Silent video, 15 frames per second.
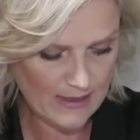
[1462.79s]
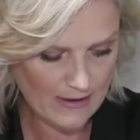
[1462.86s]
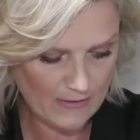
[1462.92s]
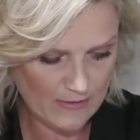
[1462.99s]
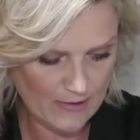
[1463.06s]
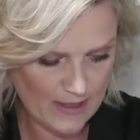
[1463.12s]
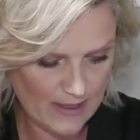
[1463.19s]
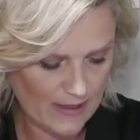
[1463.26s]

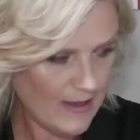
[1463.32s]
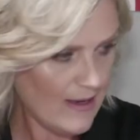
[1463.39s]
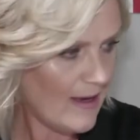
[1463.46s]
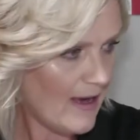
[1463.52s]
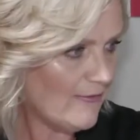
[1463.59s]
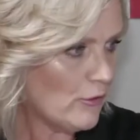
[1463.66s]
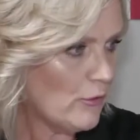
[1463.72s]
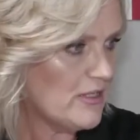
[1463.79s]
I
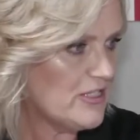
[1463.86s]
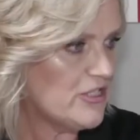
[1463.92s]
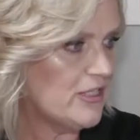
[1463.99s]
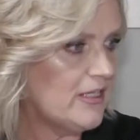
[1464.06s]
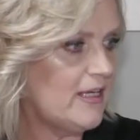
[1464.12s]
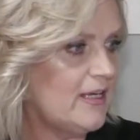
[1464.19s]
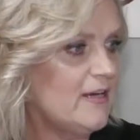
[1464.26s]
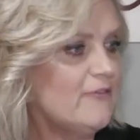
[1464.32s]
have a question
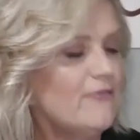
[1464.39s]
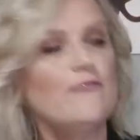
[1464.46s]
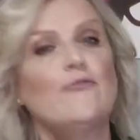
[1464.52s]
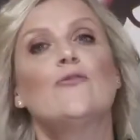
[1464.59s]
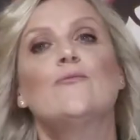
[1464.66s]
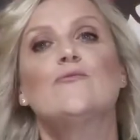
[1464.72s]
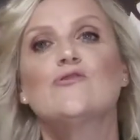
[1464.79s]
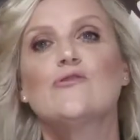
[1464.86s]
here
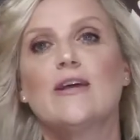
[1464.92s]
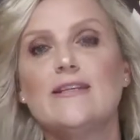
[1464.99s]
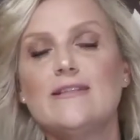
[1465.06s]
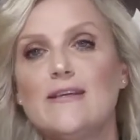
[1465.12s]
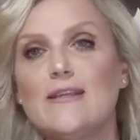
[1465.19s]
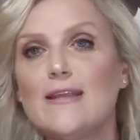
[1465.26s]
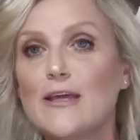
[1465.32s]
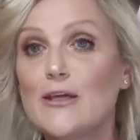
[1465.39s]
from Tracy.
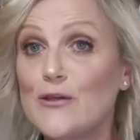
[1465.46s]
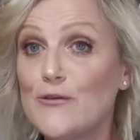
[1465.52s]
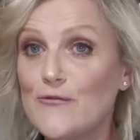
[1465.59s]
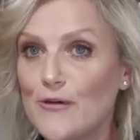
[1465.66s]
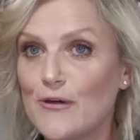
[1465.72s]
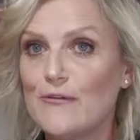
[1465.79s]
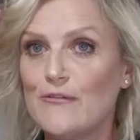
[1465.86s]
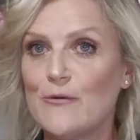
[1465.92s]
Thank you
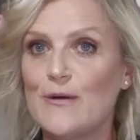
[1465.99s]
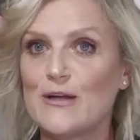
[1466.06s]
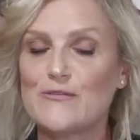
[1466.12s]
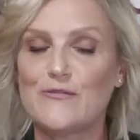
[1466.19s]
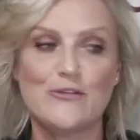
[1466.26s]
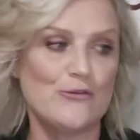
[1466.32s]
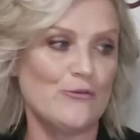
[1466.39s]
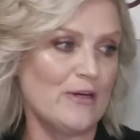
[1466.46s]
very, very much
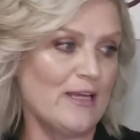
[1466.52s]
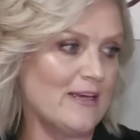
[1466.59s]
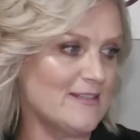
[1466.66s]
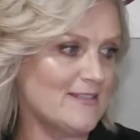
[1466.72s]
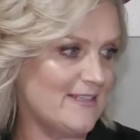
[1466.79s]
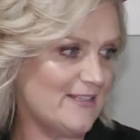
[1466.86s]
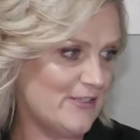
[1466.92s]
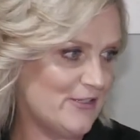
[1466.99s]
for joining our
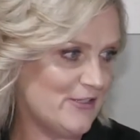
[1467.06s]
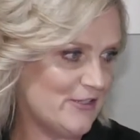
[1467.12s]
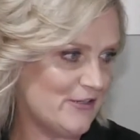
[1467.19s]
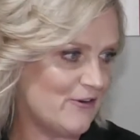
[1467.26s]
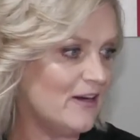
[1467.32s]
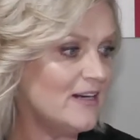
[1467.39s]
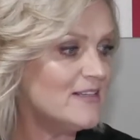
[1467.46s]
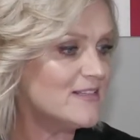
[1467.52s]
session
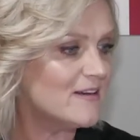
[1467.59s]
tonight.